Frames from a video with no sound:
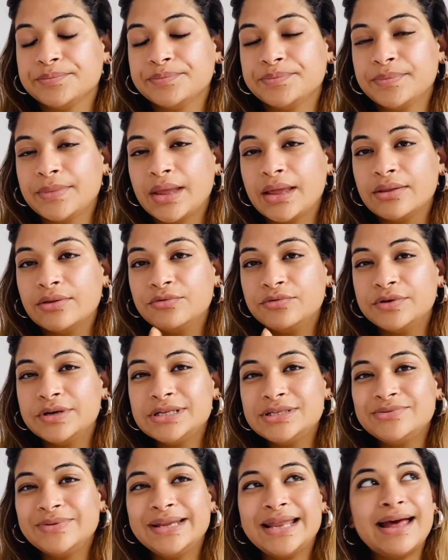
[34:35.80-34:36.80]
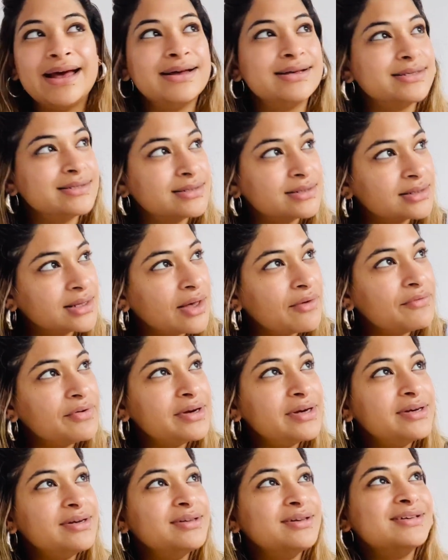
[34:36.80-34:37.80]
the first one has
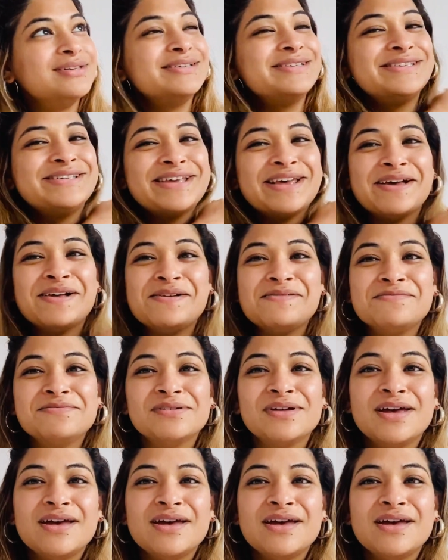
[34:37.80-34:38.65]
covered herself